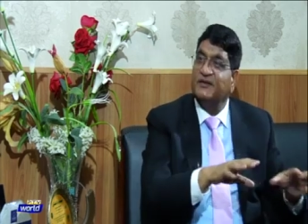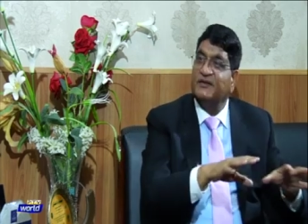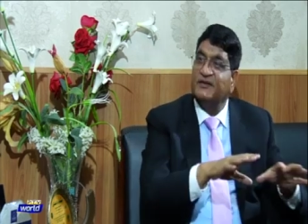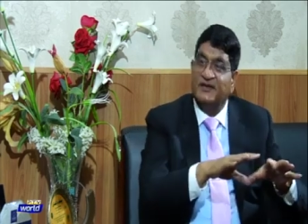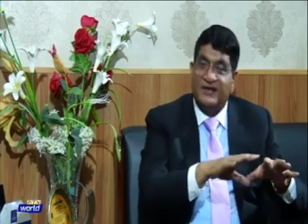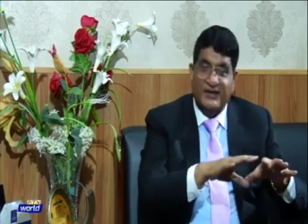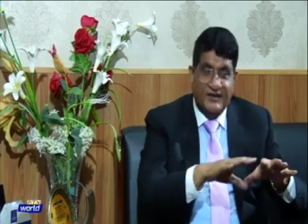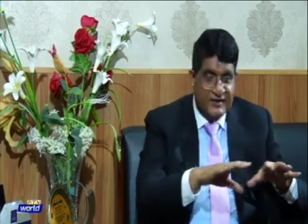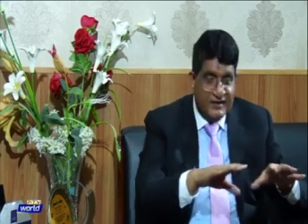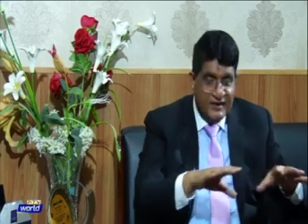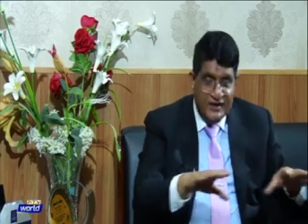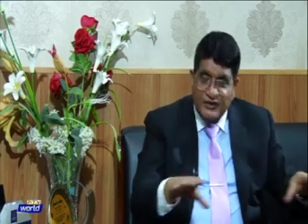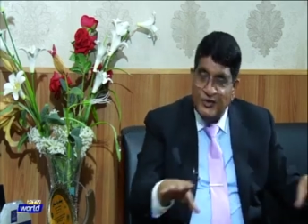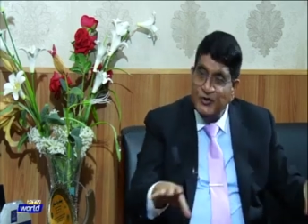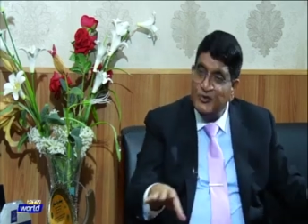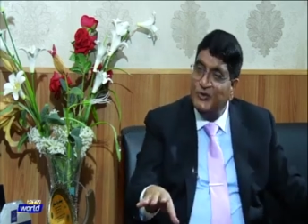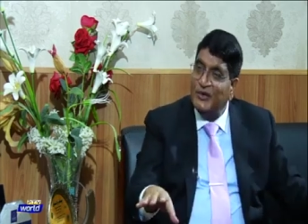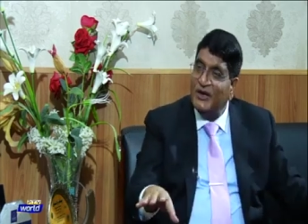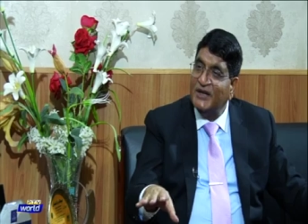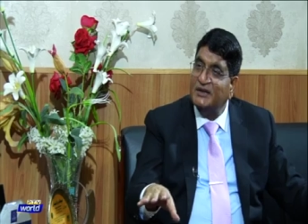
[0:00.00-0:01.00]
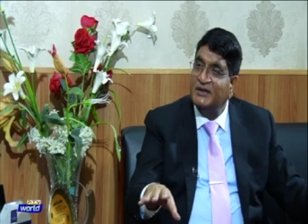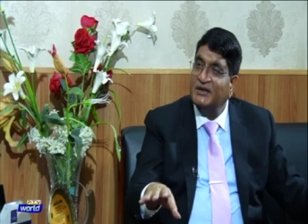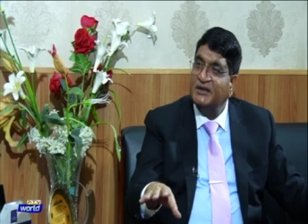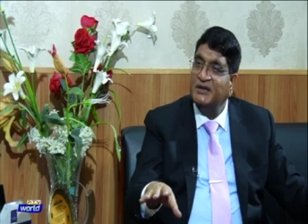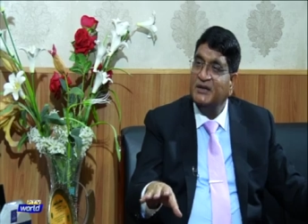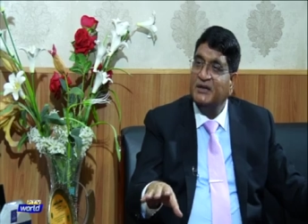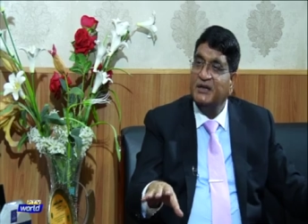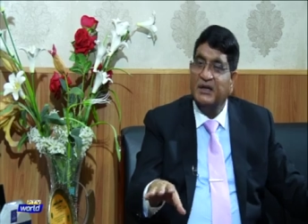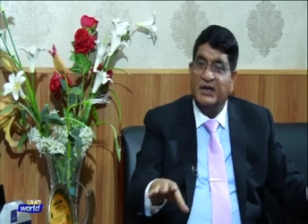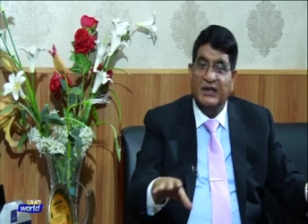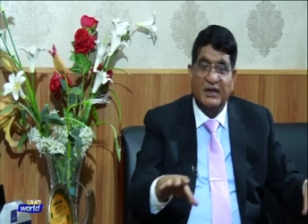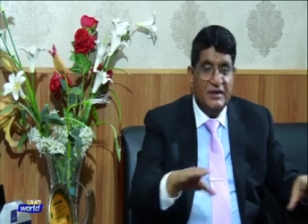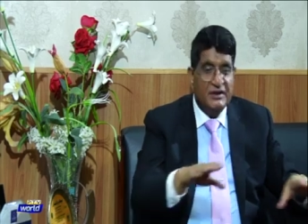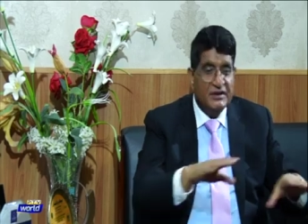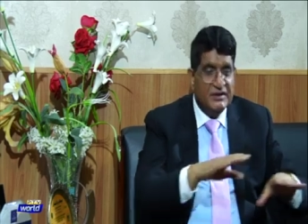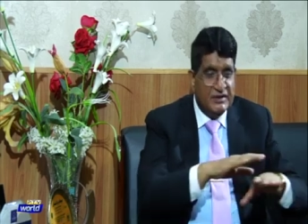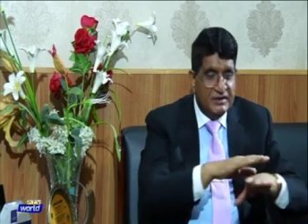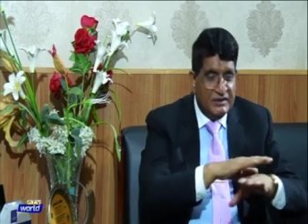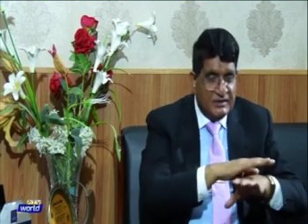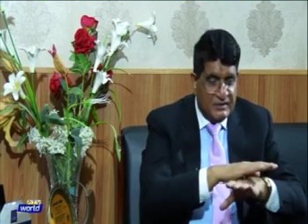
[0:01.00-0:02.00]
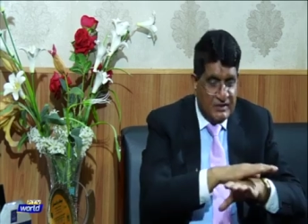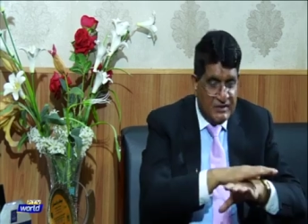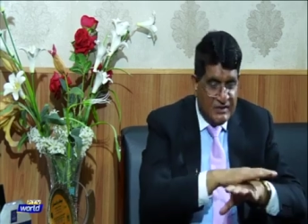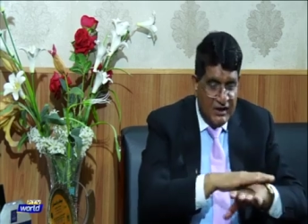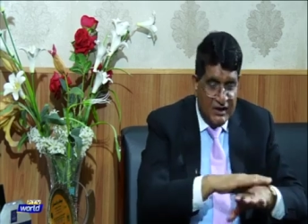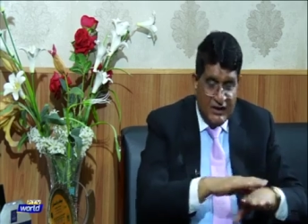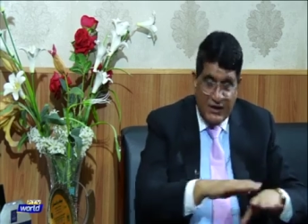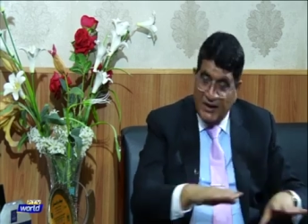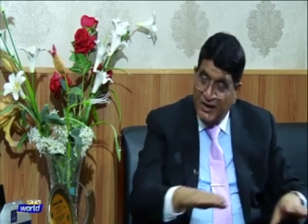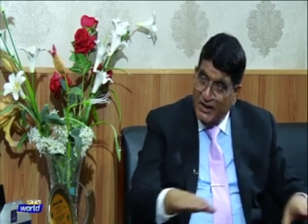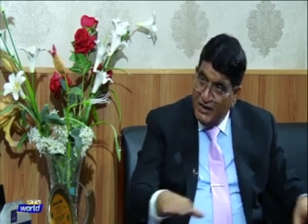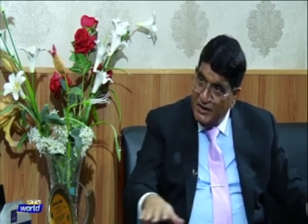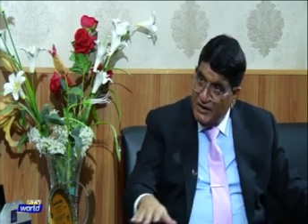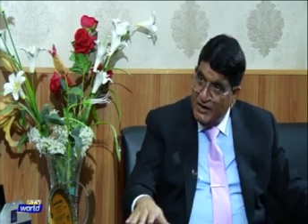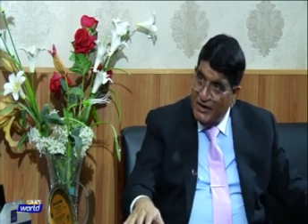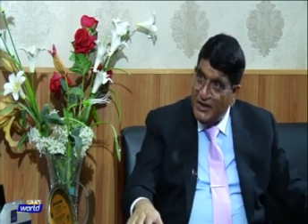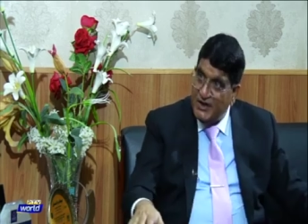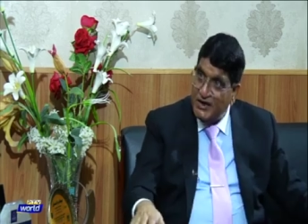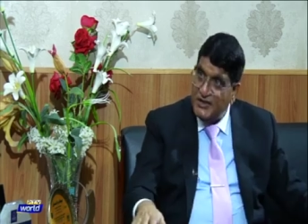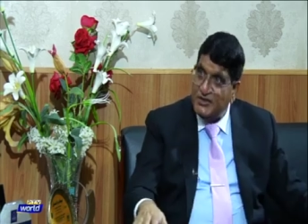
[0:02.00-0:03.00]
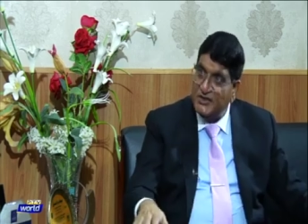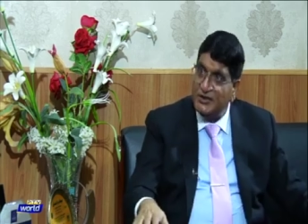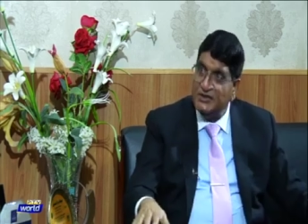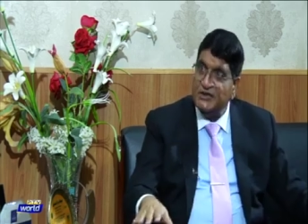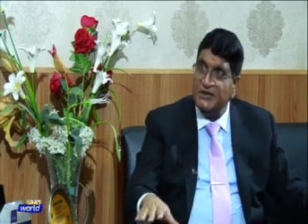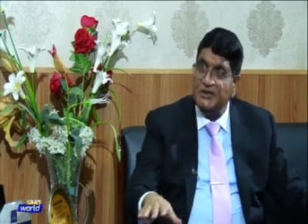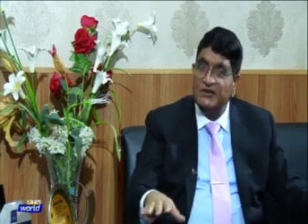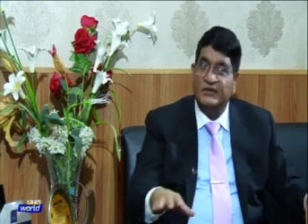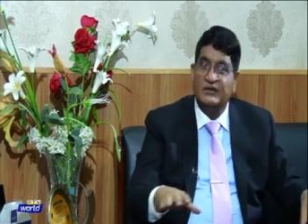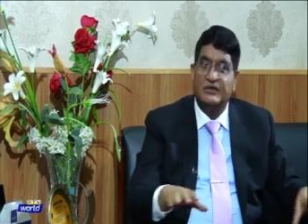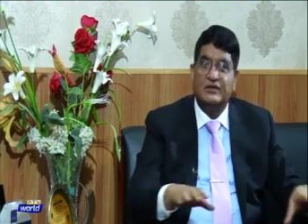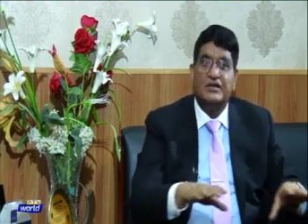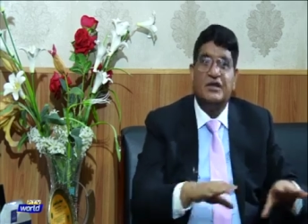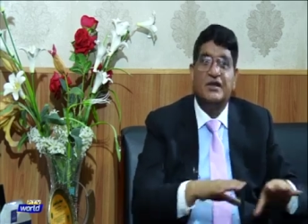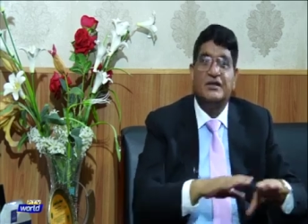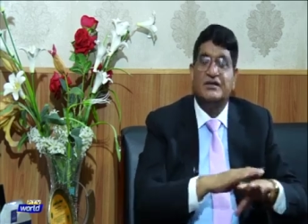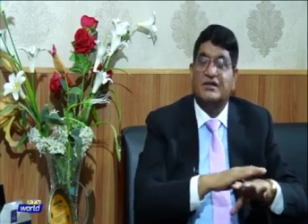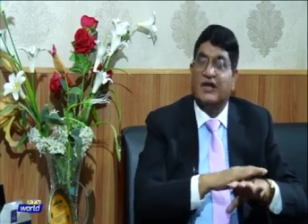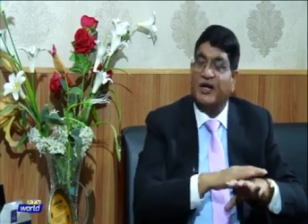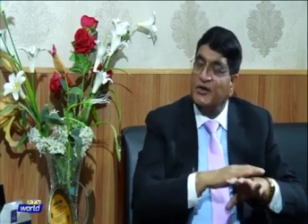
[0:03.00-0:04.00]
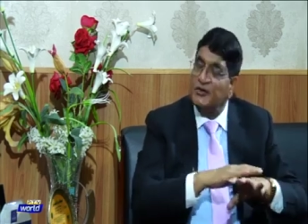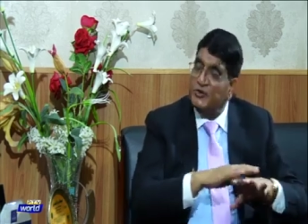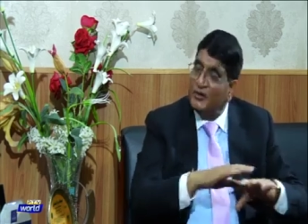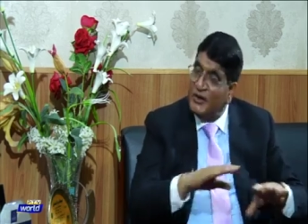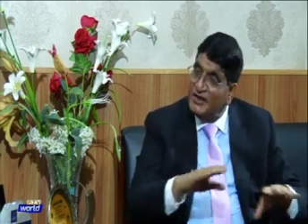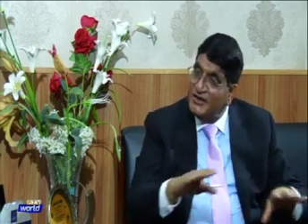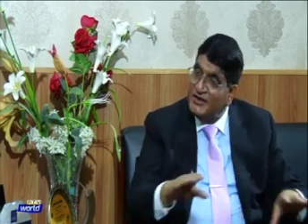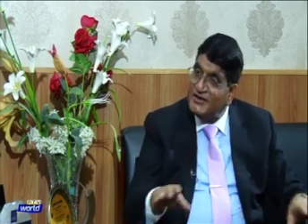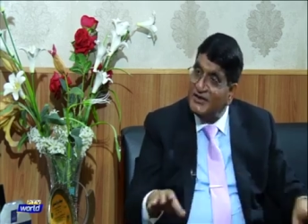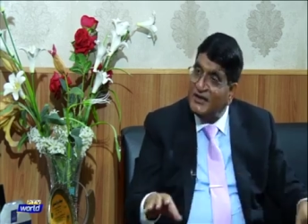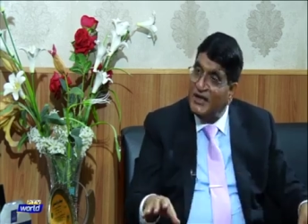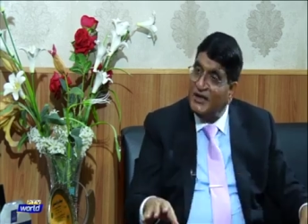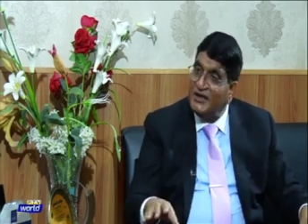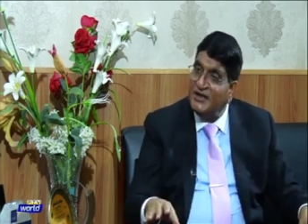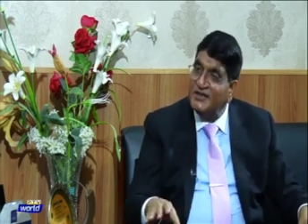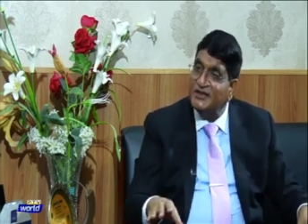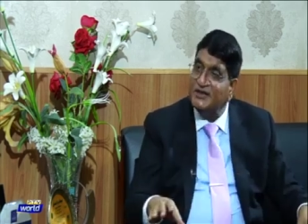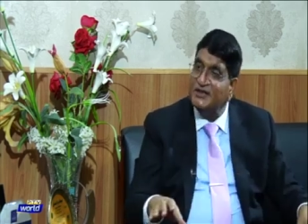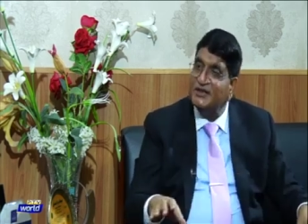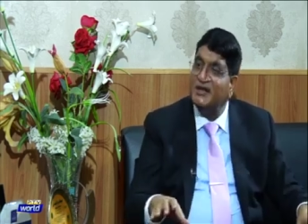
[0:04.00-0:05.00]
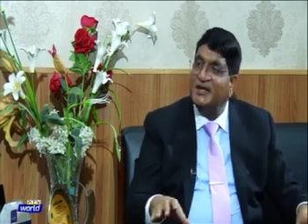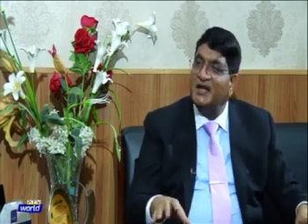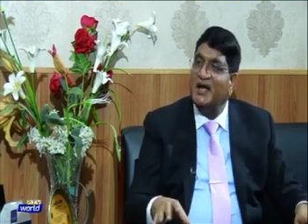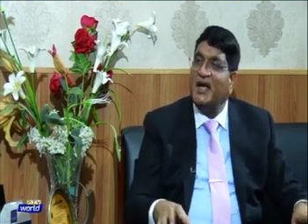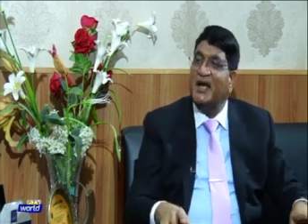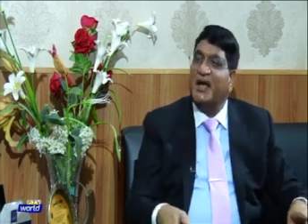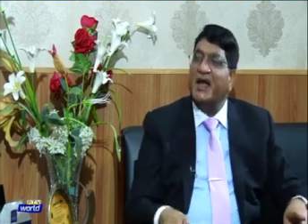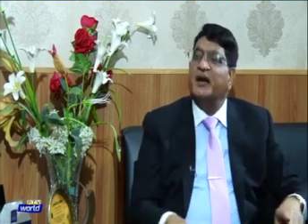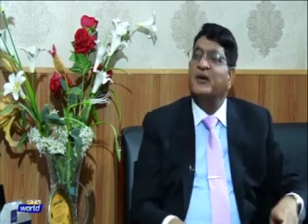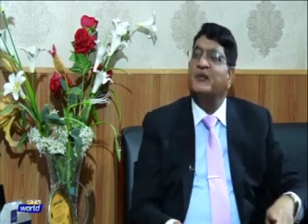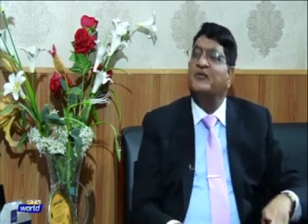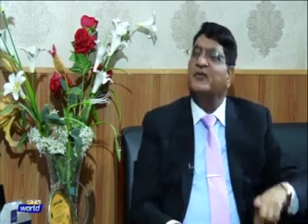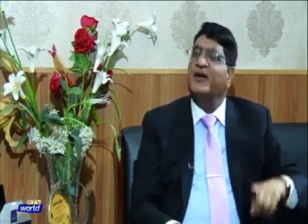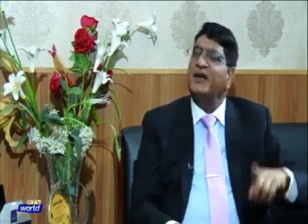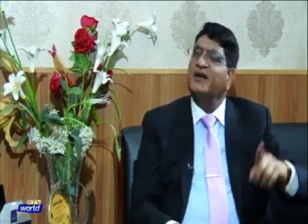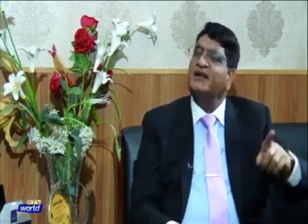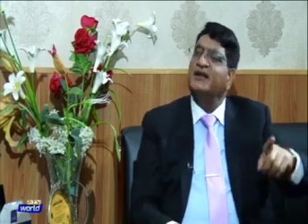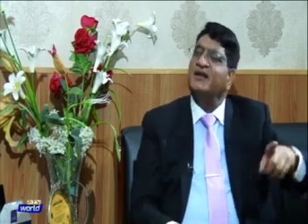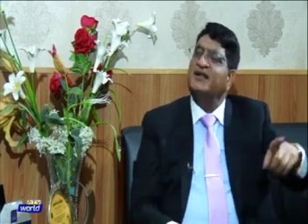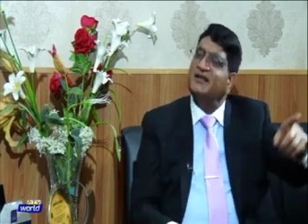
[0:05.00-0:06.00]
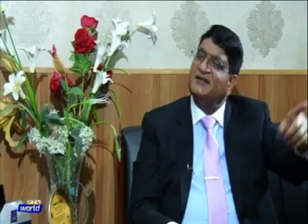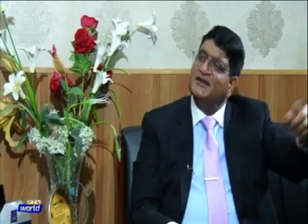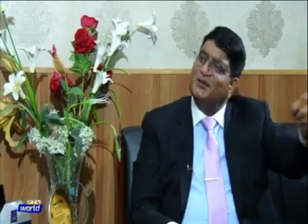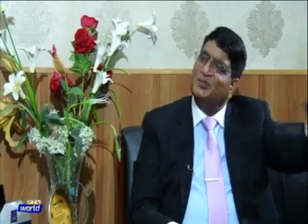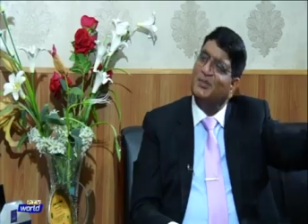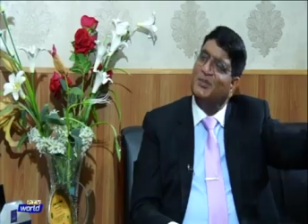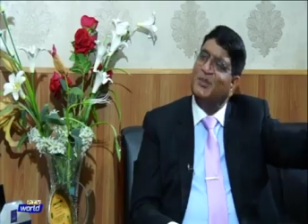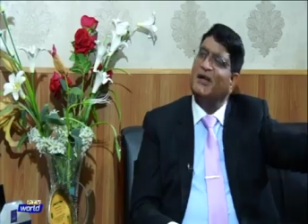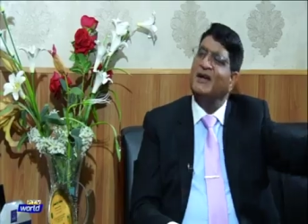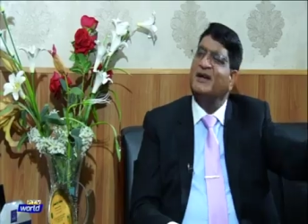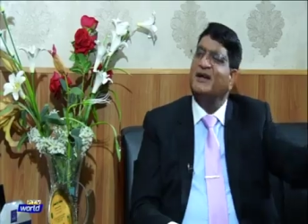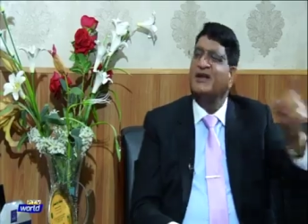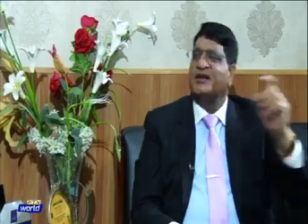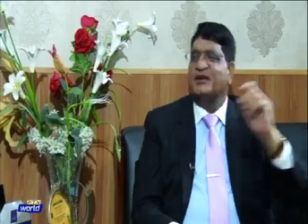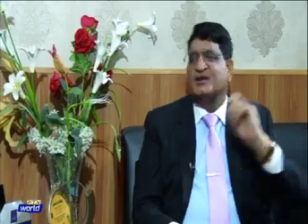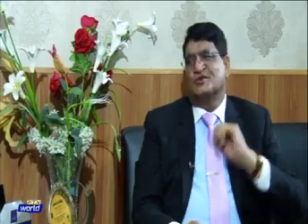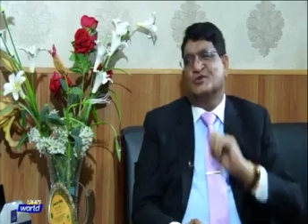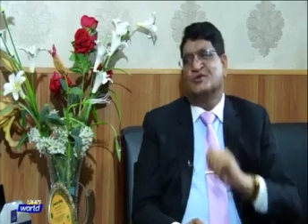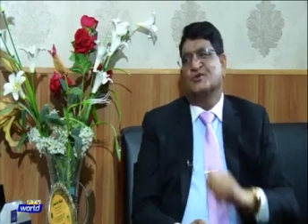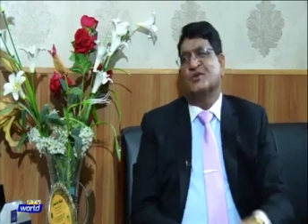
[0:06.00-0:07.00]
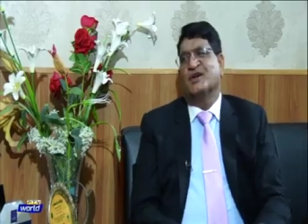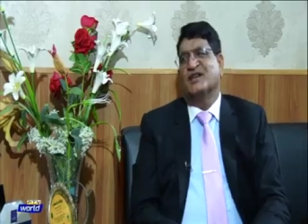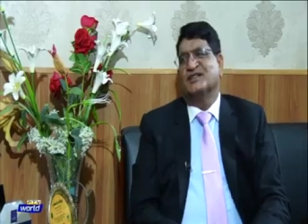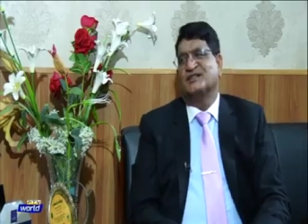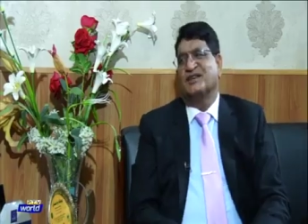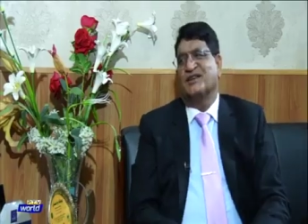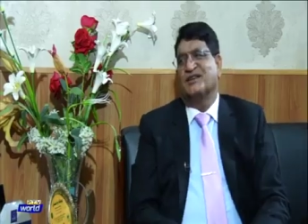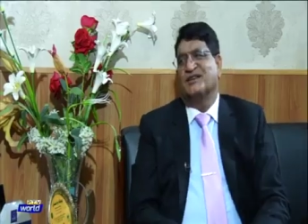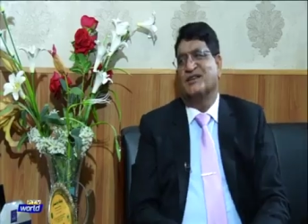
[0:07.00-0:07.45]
They sit together, they learn each other, they try to understand each other, and finally they play cricket together.